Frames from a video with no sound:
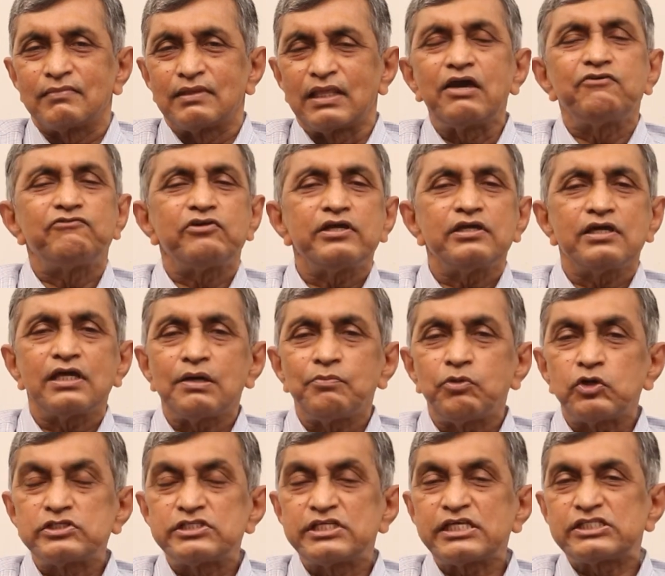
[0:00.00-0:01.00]
Every year
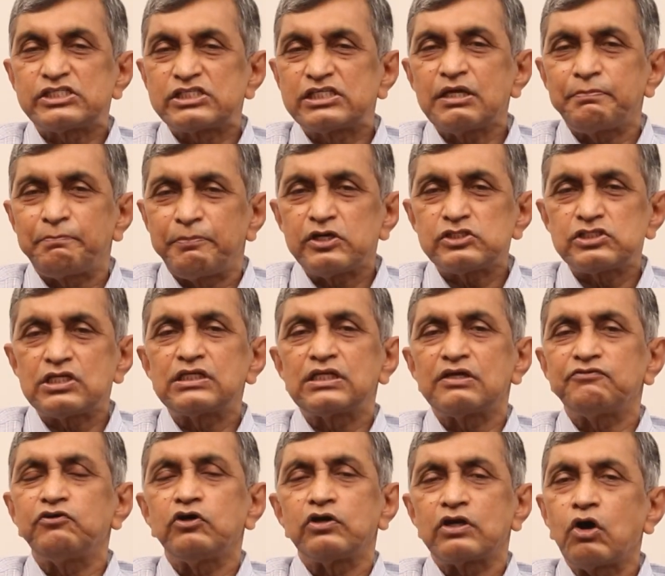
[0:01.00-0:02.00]
about 60%
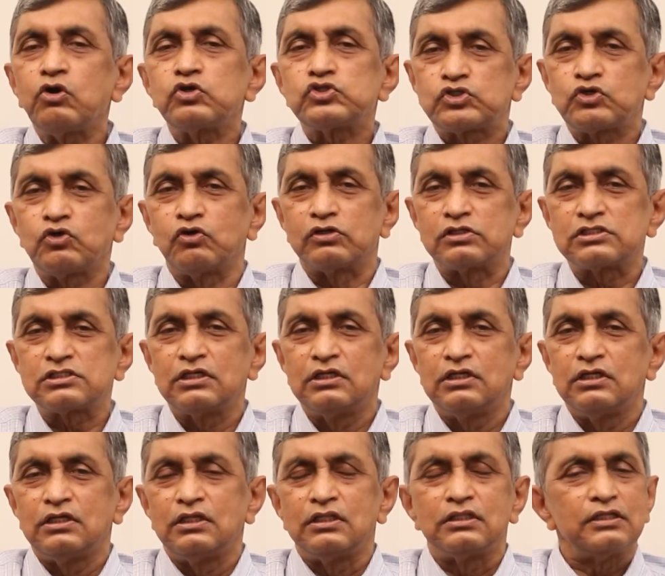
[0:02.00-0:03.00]
of our households,
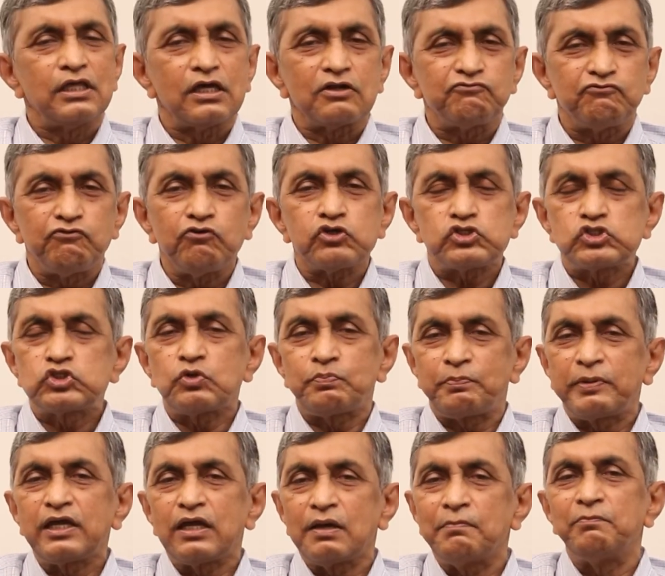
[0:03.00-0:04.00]
they are forced to pay a